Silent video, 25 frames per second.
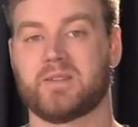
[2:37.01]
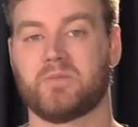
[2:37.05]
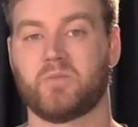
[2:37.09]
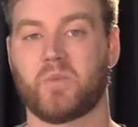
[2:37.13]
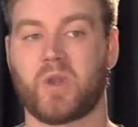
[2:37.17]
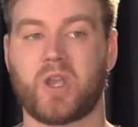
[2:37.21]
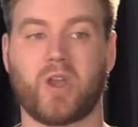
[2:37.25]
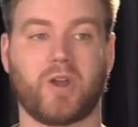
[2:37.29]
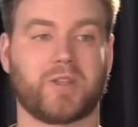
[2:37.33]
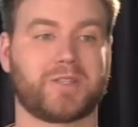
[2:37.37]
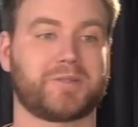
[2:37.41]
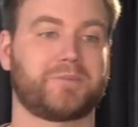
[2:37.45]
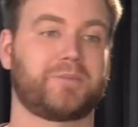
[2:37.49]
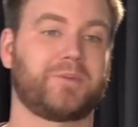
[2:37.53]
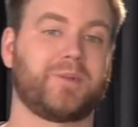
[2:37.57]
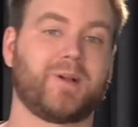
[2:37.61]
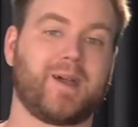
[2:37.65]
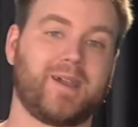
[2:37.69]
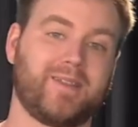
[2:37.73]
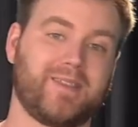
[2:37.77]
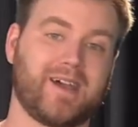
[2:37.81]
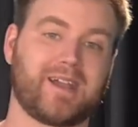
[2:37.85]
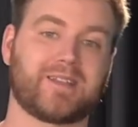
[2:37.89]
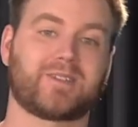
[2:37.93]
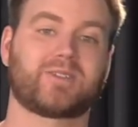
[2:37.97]
And we got to
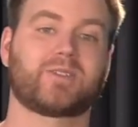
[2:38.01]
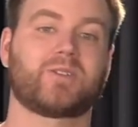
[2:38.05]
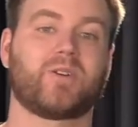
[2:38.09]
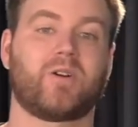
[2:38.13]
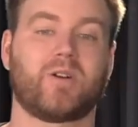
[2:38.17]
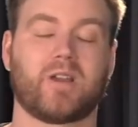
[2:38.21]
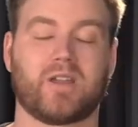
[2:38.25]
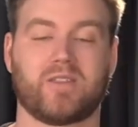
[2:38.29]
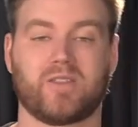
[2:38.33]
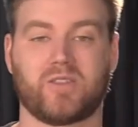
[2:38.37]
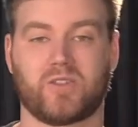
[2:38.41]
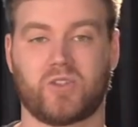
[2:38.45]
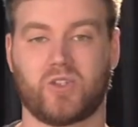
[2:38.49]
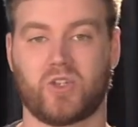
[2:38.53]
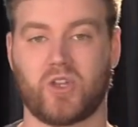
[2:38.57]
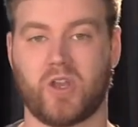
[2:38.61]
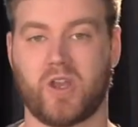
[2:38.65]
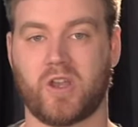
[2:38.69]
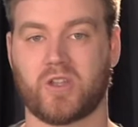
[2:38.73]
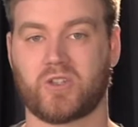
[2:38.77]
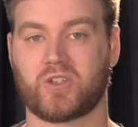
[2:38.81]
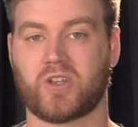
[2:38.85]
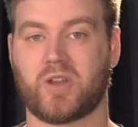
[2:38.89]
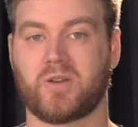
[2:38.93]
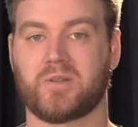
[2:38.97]
play that song at the
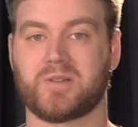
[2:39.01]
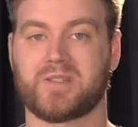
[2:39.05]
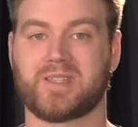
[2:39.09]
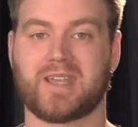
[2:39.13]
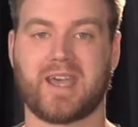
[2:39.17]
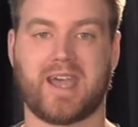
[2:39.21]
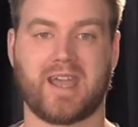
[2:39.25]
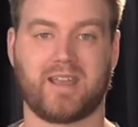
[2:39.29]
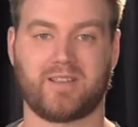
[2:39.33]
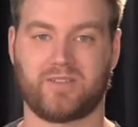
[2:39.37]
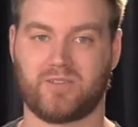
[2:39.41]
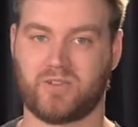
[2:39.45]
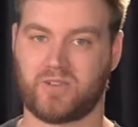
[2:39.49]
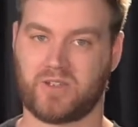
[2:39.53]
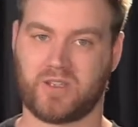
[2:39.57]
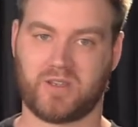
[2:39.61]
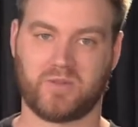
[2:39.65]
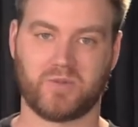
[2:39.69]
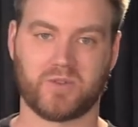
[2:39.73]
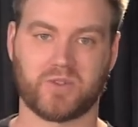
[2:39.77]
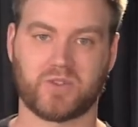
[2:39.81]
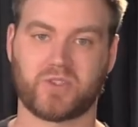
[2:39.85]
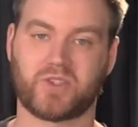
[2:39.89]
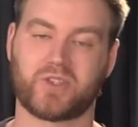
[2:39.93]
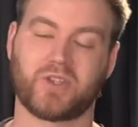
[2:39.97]
church I was at, and she
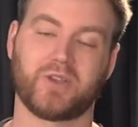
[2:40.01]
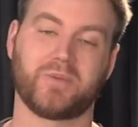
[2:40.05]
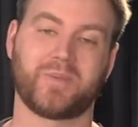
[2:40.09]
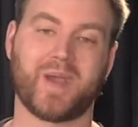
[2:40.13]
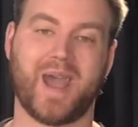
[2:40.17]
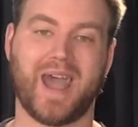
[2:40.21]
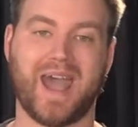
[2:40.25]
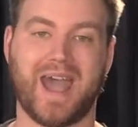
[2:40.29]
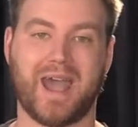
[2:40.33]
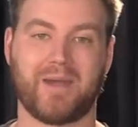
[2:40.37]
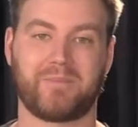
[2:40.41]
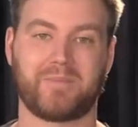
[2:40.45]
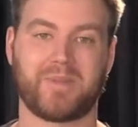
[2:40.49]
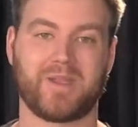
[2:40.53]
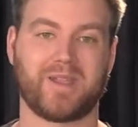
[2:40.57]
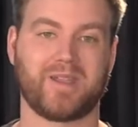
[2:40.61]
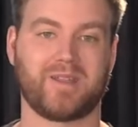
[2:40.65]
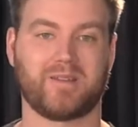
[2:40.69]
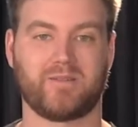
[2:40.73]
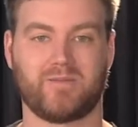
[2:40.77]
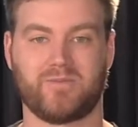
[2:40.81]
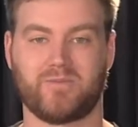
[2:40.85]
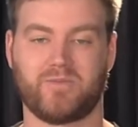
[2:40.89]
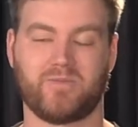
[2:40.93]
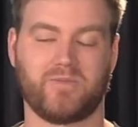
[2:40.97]
was super happy
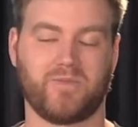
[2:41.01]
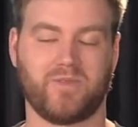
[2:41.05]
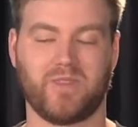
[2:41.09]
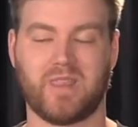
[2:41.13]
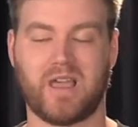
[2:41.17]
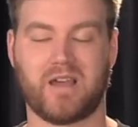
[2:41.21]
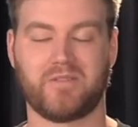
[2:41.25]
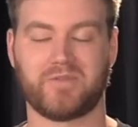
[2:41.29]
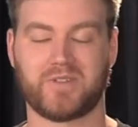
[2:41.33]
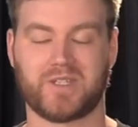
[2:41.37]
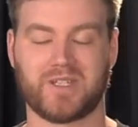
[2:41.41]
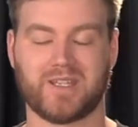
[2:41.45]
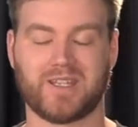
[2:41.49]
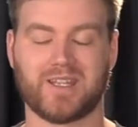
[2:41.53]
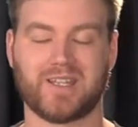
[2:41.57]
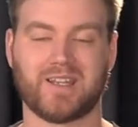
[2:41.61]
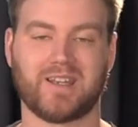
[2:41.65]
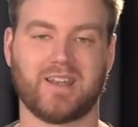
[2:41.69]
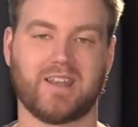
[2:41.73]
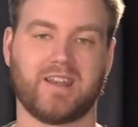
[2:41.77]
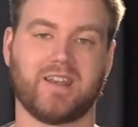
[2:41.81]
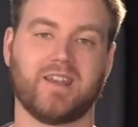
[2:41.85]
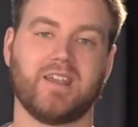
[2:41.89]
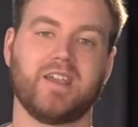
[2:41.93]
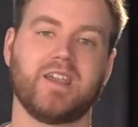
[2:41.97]
and loved it.
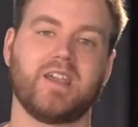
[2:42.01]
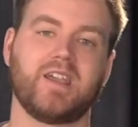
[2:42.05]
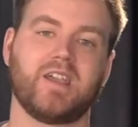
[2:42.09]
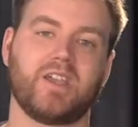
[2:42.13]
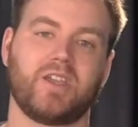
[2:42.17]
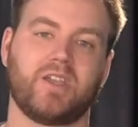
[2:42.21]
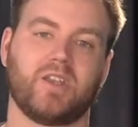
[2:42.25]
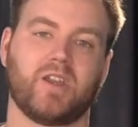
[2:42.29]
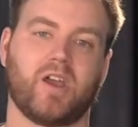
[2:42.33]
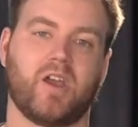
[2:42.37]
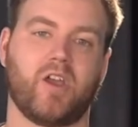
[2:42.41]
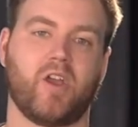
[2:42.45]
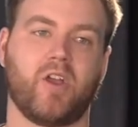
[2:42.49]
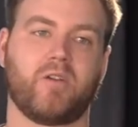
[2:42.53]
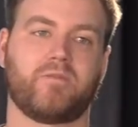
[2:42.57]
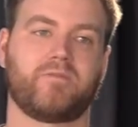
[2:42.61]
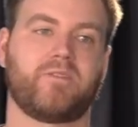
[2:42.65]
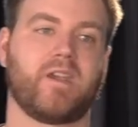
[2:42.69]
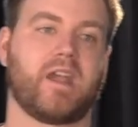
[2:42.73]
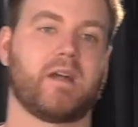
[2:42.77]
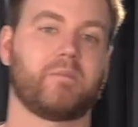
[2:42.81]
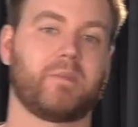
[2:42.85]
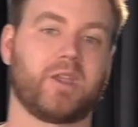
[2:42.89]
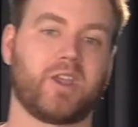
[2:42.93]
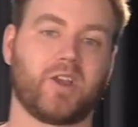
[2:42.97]
And, you know, her
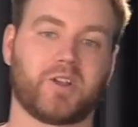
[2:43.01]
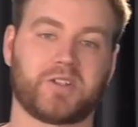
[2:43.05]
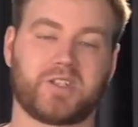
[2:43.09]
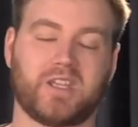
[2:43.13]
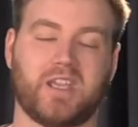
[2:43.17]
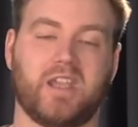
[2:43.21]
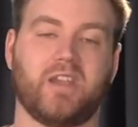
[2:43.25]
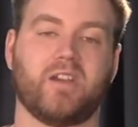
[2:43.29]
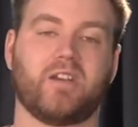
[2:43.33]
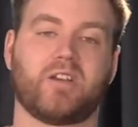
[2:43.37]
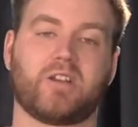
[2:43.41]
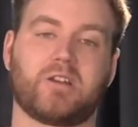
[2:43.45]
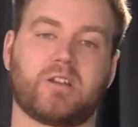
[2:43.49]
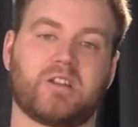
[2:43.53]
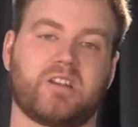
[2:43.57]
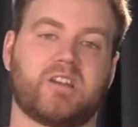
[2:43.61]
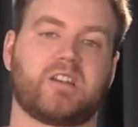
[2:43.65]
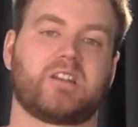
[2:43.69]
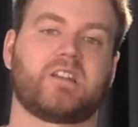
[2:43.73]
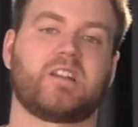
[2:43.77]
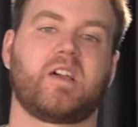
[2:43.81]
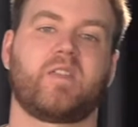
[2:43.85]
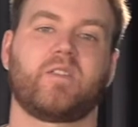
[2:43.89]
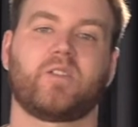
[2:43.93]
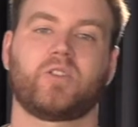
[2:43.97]
family got to hear it at
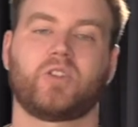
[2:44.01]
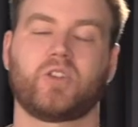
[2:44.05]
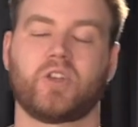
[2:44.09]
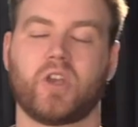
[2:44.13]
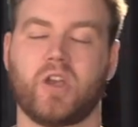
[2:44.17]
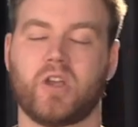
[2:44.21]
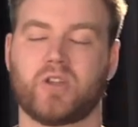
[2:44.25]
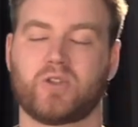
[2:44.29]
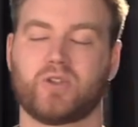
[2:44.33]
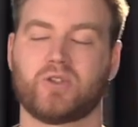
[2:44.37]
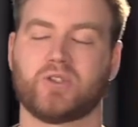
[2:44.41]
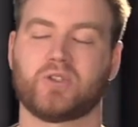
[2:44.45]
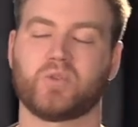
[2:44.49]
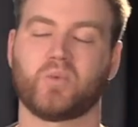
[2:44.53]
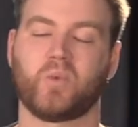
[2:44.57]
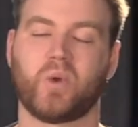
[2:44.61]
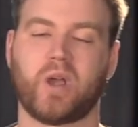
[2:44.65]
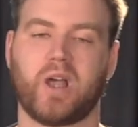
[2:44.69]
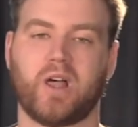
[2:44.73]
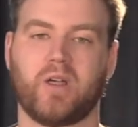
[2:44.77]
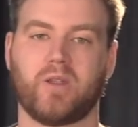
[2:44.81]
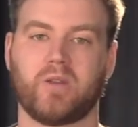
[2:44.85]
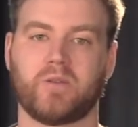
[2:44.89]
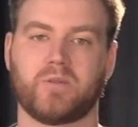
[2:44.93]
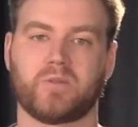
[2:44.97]
another church as
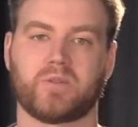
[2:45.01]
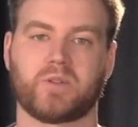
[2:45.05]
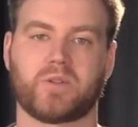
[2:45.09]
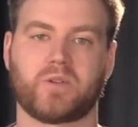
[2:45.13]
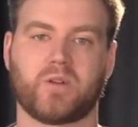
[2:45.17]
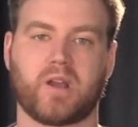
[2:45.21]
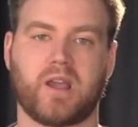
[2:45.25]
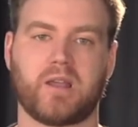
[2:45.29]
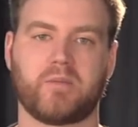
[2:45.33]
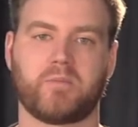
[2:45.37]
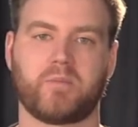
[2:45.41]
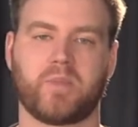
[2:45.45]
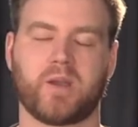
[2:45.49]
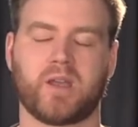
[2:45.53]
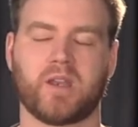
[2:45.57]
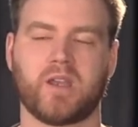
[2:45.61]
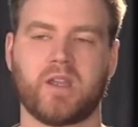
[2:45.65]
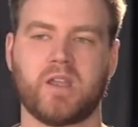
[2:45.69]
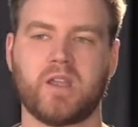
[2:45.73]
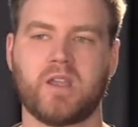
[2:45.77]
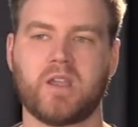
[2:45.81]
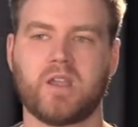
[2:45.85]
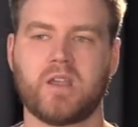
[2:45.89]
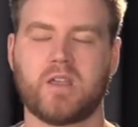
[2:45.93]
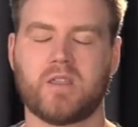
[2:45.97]
well, and it was great. But
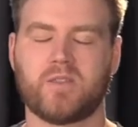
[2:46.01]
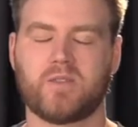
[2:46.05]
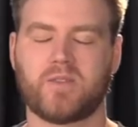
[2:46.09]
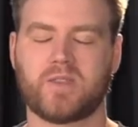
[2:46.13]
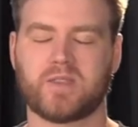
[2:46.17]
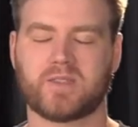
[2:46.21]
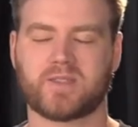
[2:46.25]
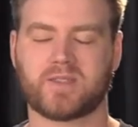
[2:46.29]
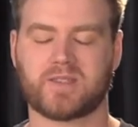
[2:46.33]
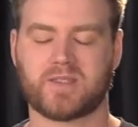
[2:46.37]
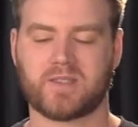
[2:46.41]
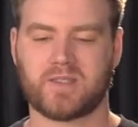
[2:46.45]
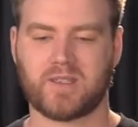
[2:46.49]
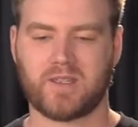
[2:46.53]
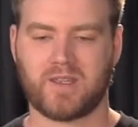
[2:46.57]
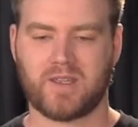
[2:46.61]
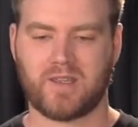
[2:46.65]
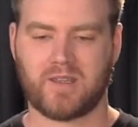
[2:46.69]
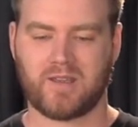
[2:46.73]
this